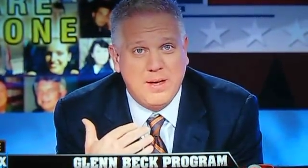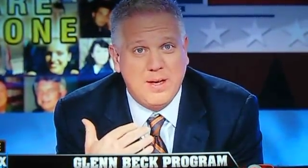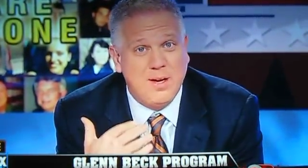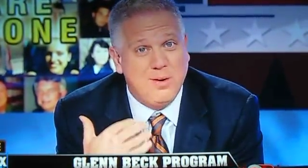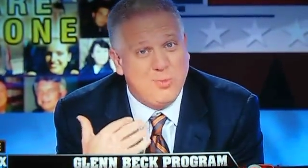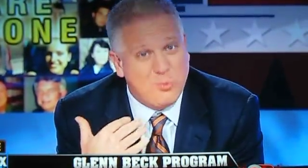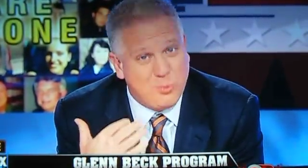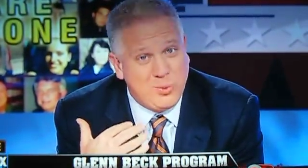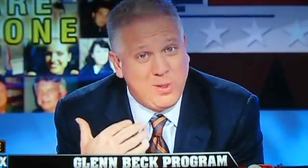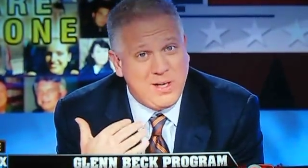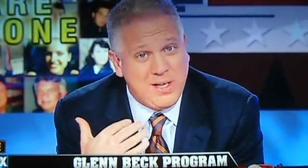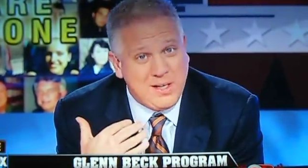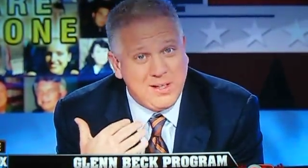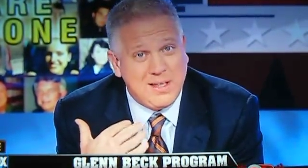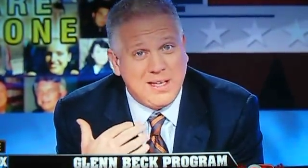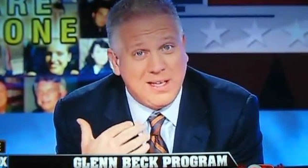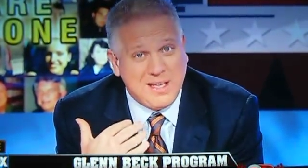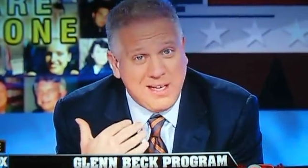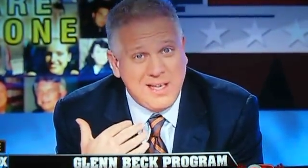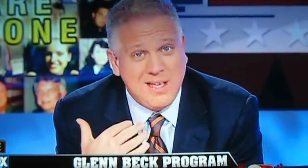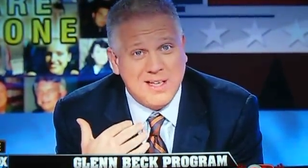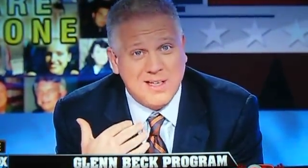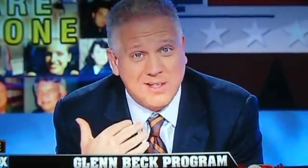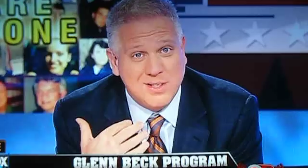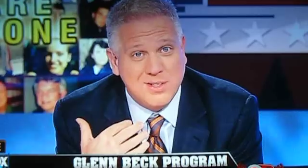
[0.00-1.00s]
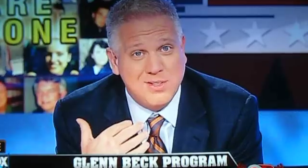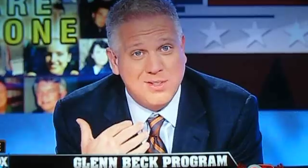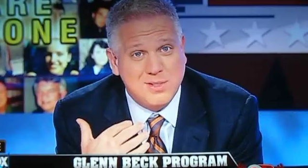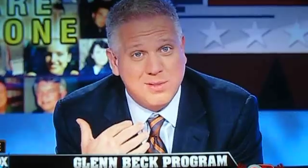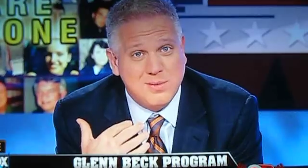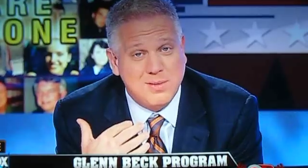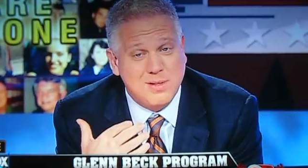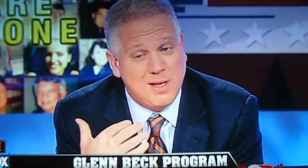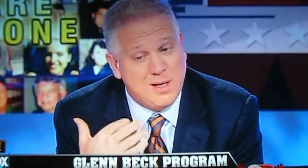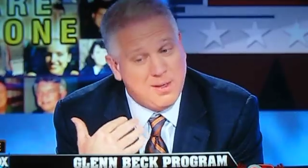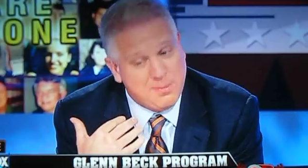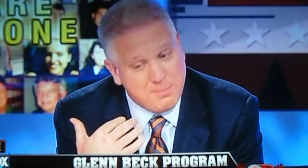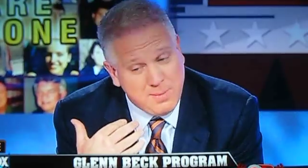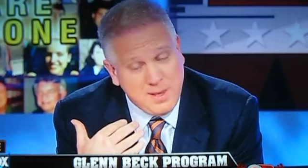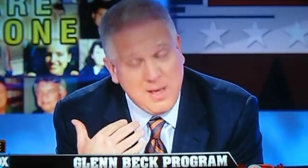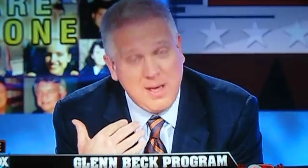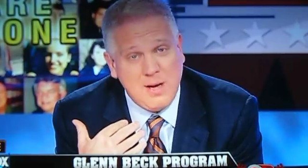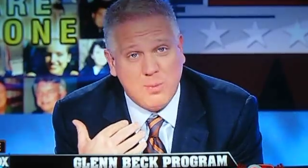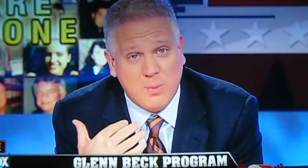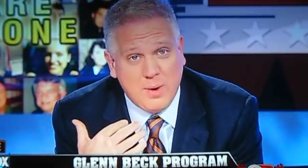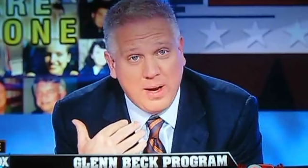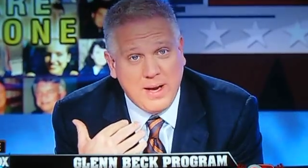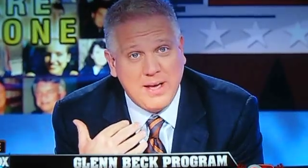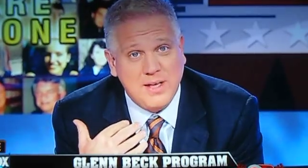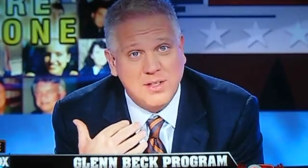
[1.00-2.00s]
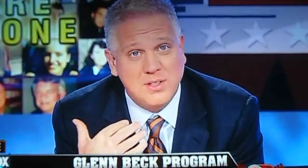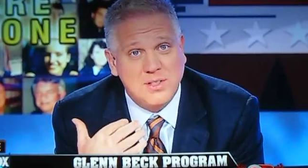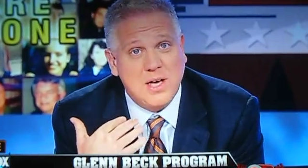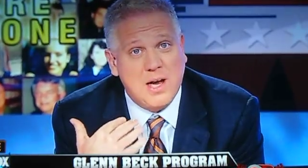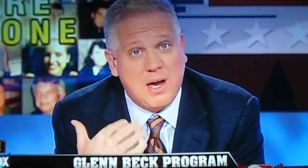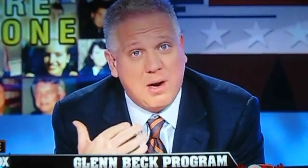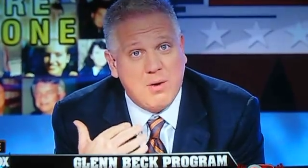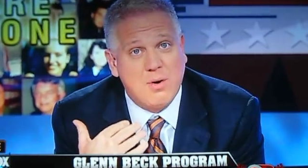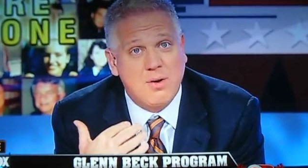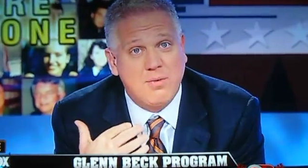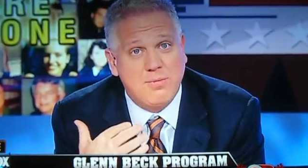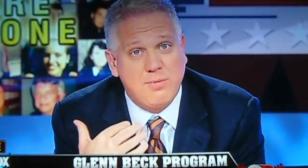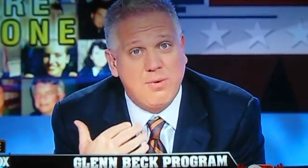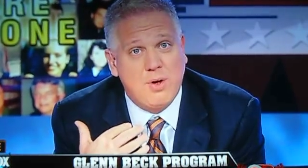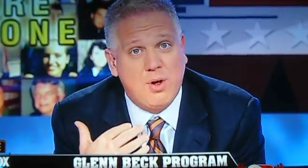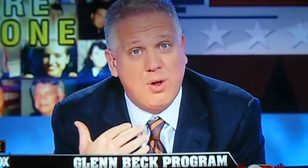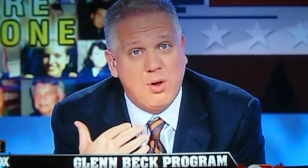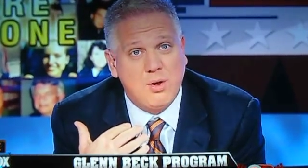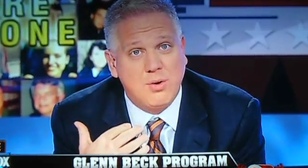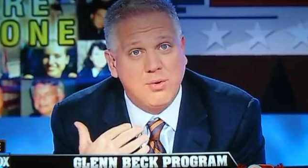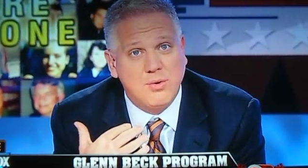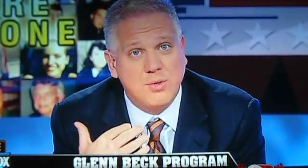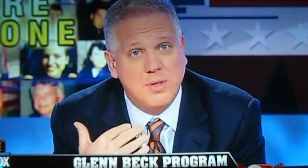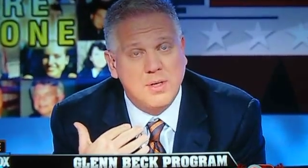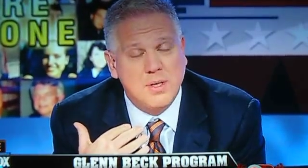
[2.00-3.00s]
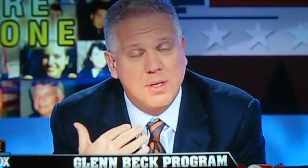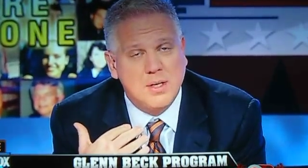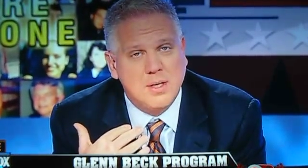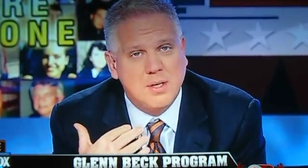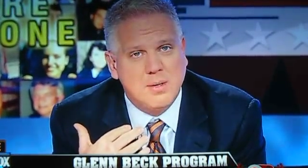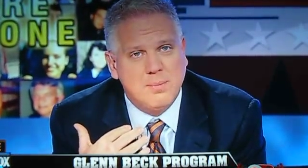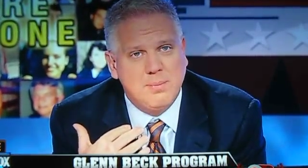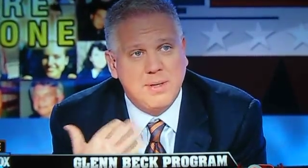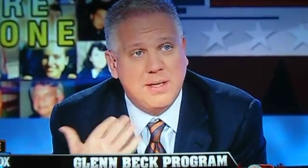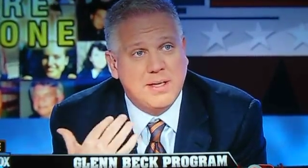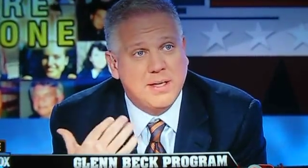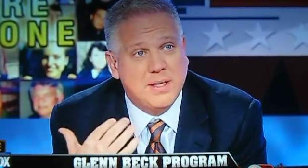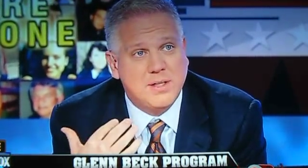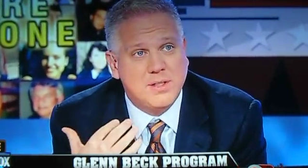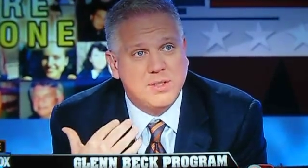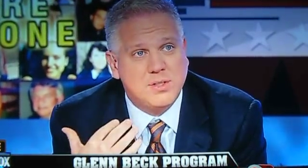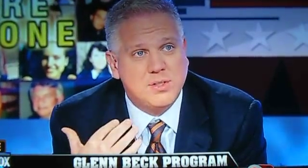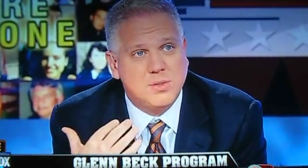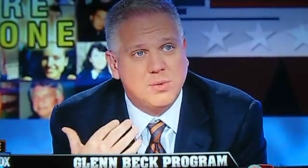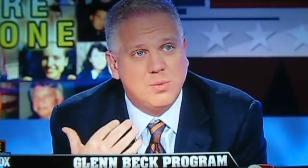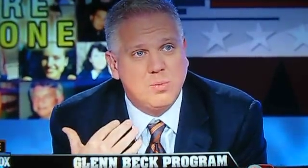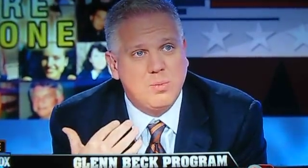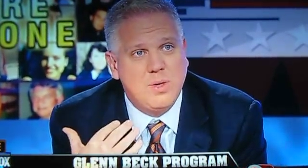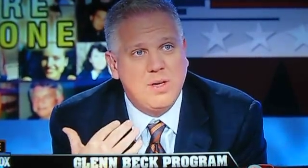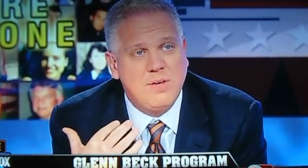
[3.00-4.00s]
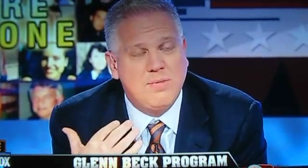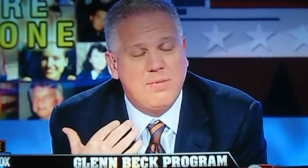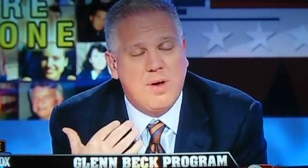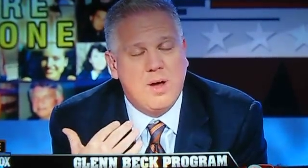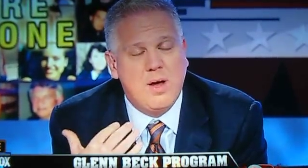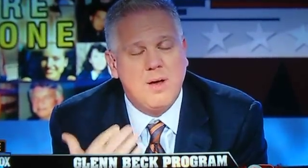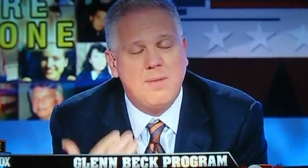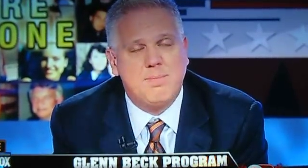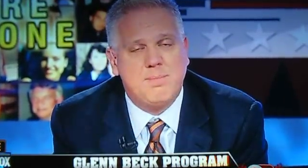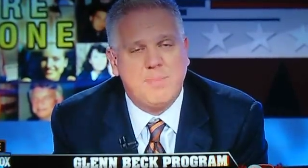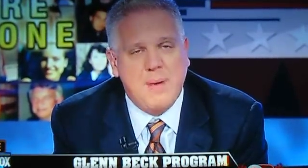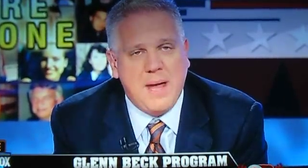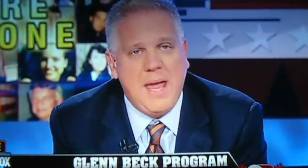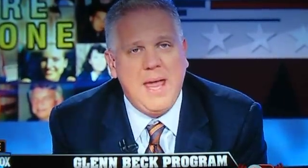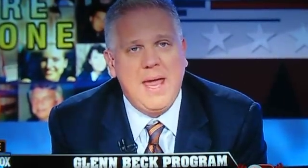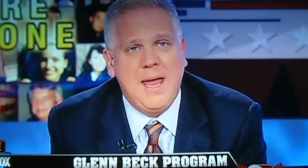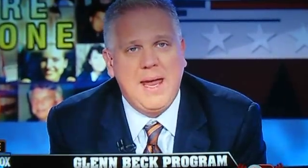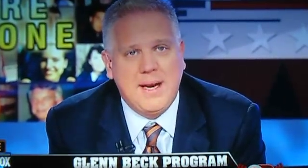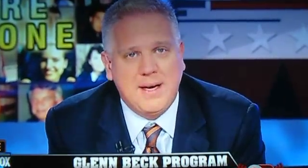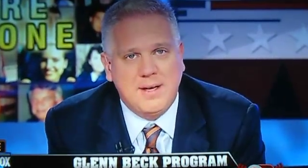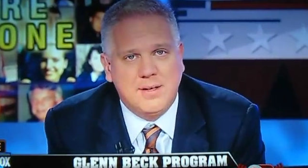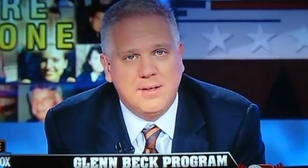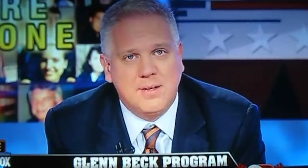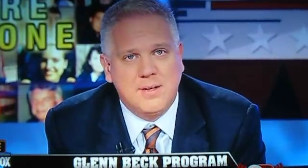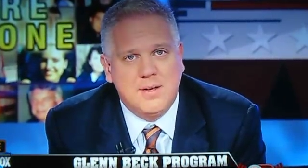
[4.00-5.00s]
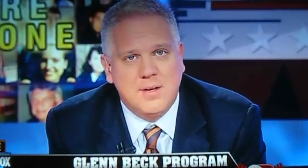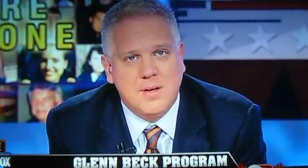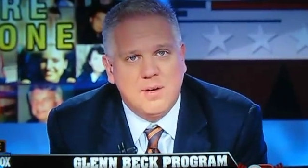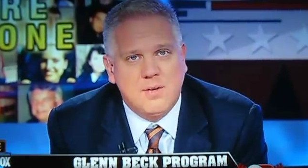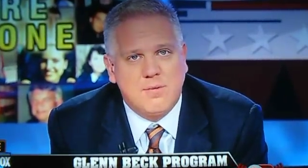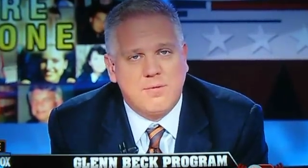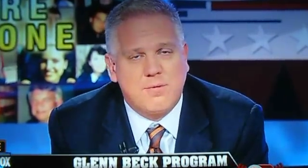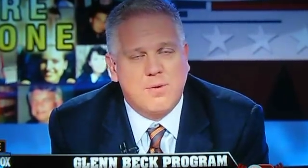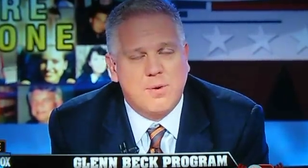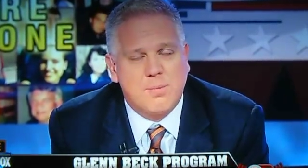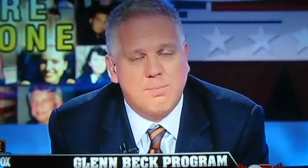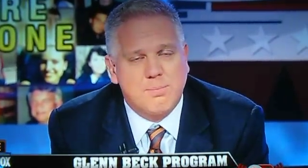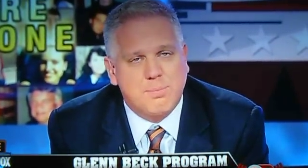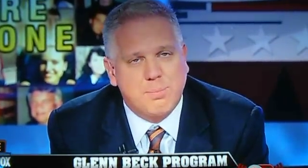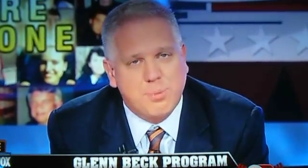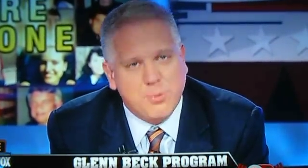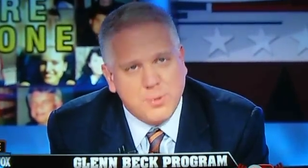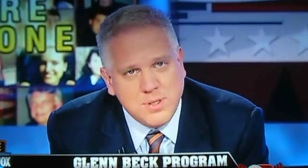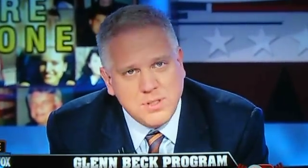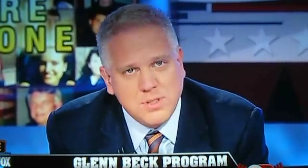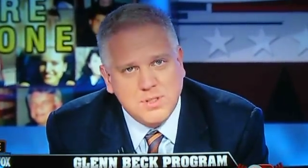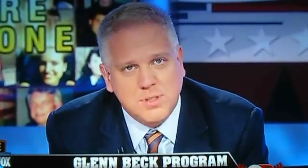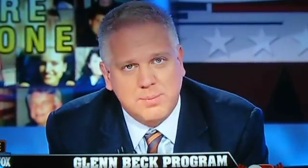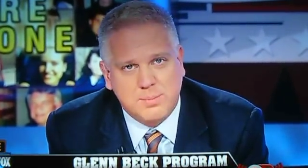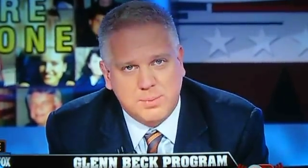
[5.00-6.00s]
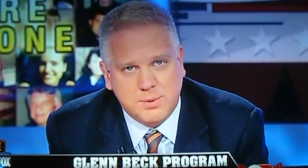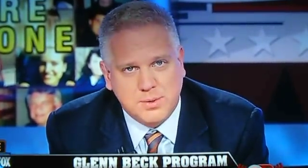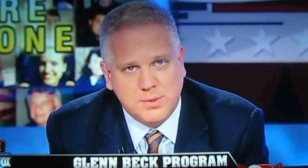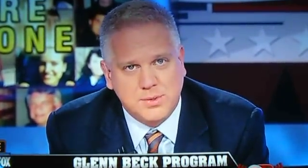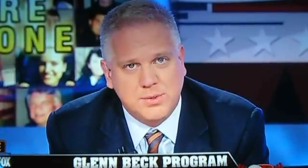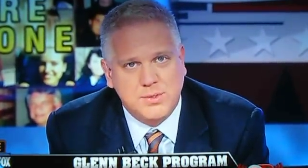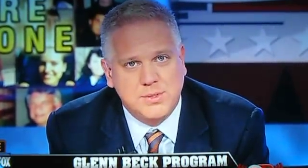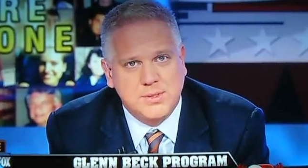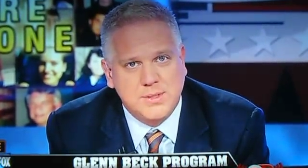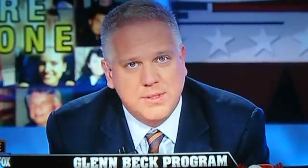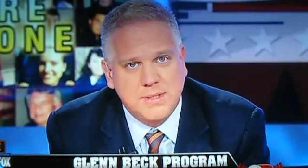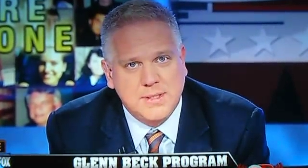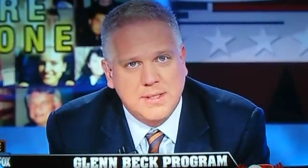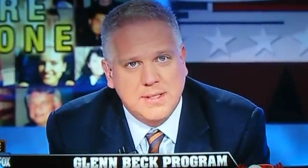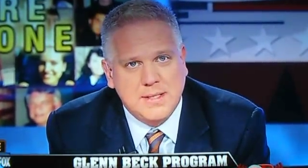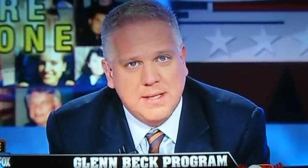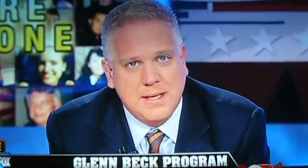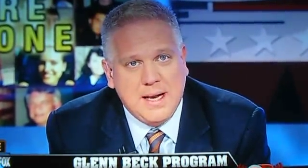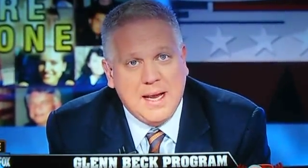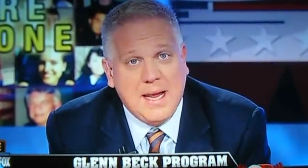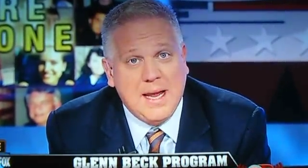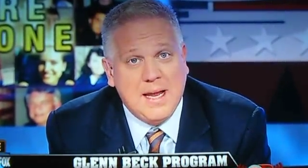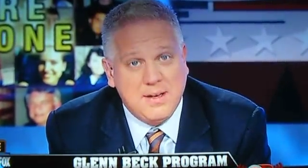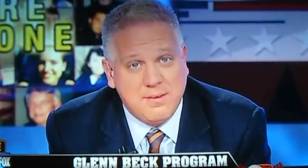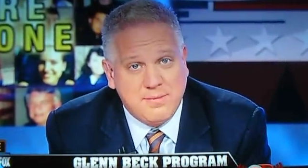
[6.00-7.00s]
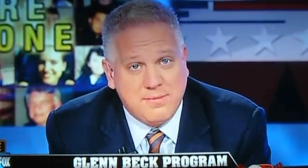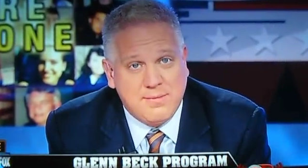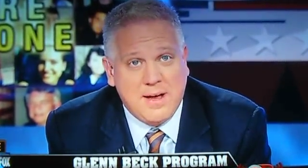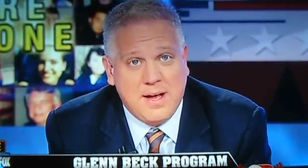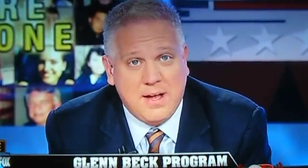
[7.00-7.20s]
It really is, in many ways, our fault, because we've unpegged from principles and